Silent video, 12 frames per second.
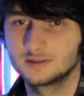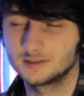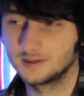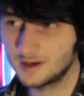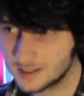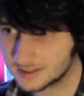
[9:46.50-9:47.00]

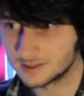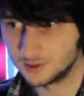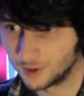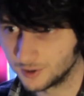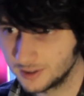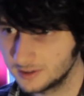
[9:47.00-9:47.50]
So that's
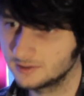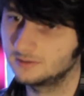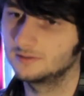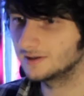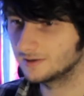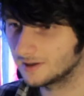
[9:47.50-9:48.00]
annoying.
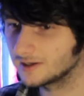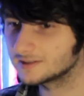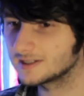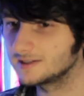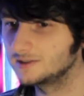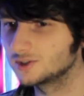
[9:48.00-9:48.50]
And like I
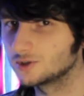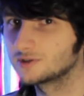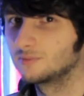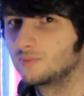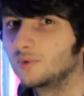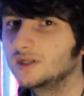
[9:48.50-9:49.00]
said, he shows
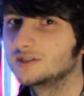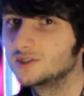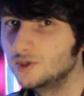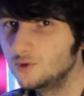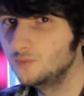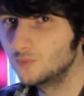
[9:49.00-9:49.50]
up a bit too